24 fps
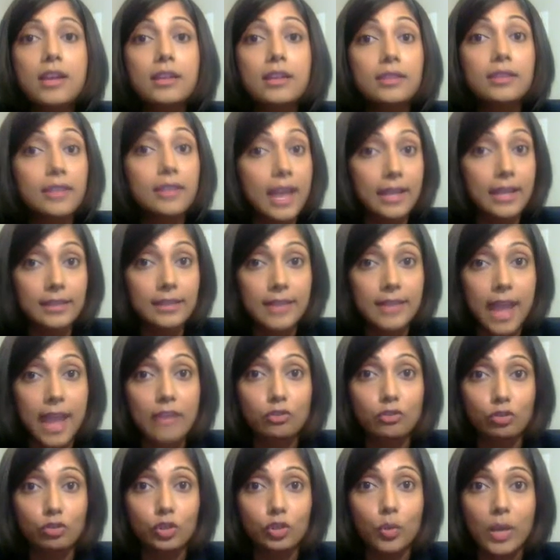The next
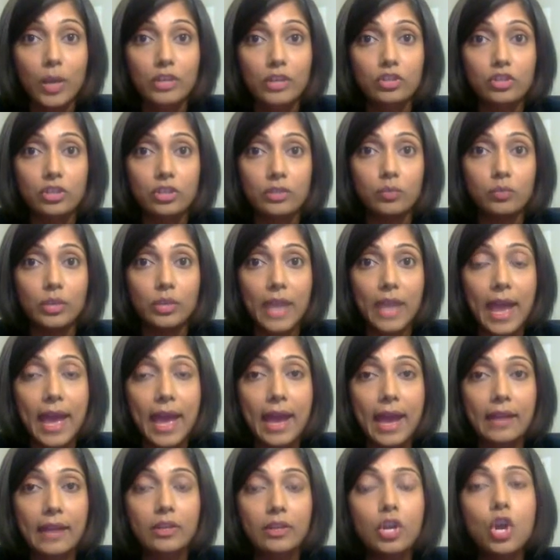natural question we
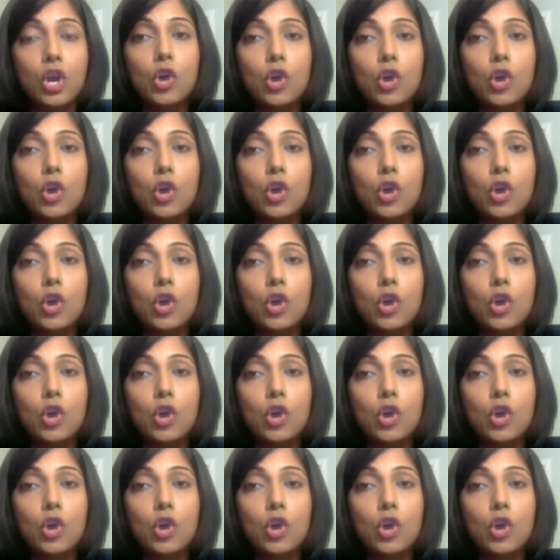had